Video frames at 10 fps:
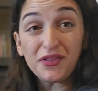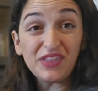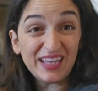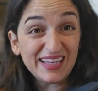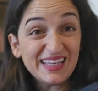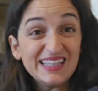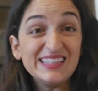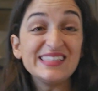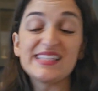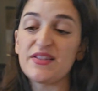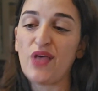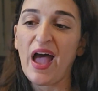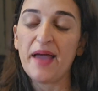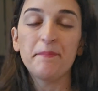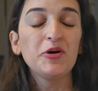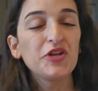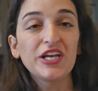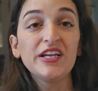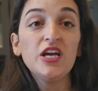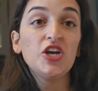the ease that
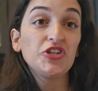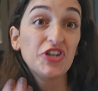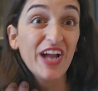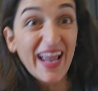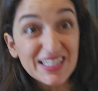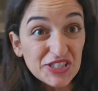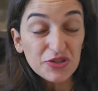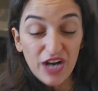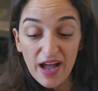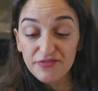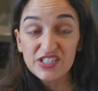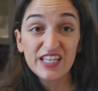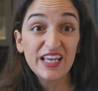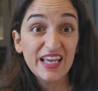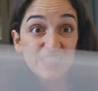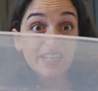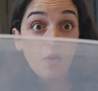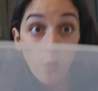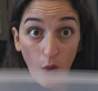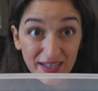putting your handicraft in
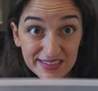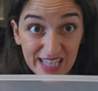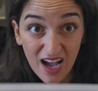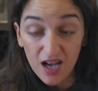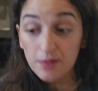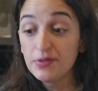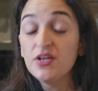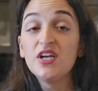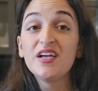one tub